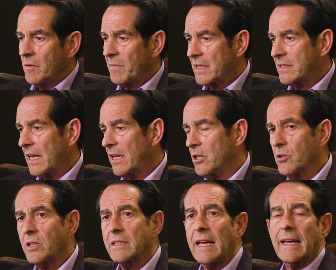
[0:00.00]
But see, you
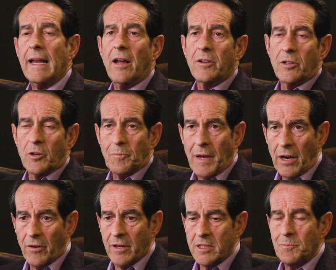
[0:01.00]
could take it out on your
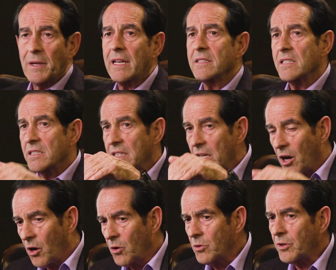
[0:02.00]
parents because it's the
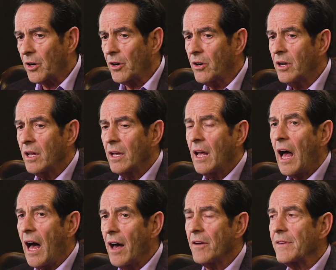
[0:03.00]
owner
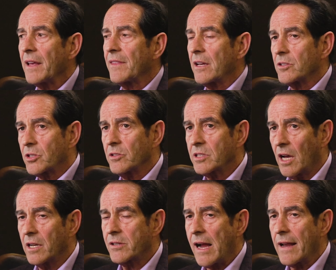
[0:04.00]
of the insurance
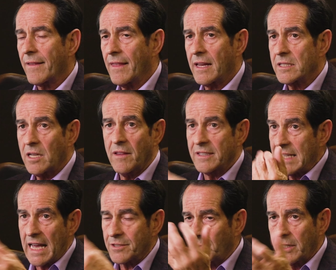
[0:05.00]
contract that gets all the
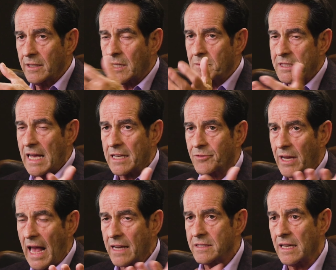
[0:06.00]
tax-free income and tax-free
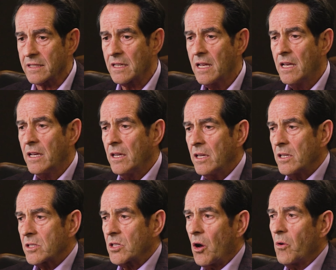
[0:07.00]
access.
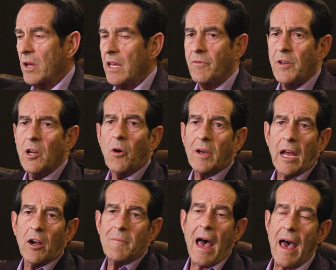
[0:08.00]
So if you don't
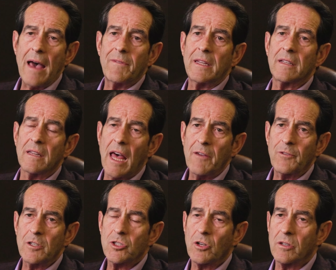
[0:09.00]
care about having the life
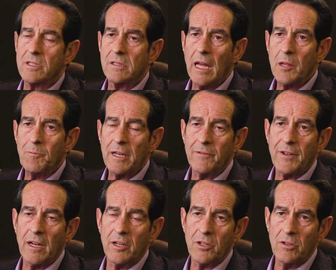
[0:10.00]
insurance death benefit
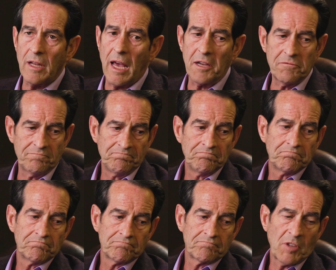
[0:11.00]
on your life,
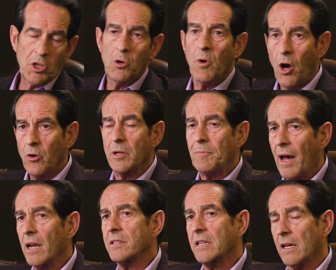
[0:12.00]
you own a
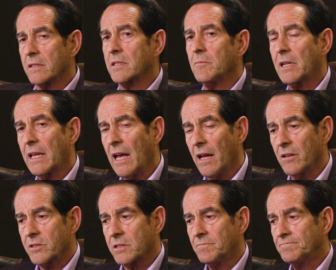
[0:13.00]
policy on somebody
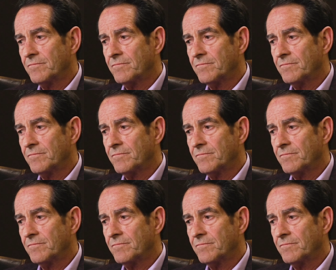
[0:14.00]
else.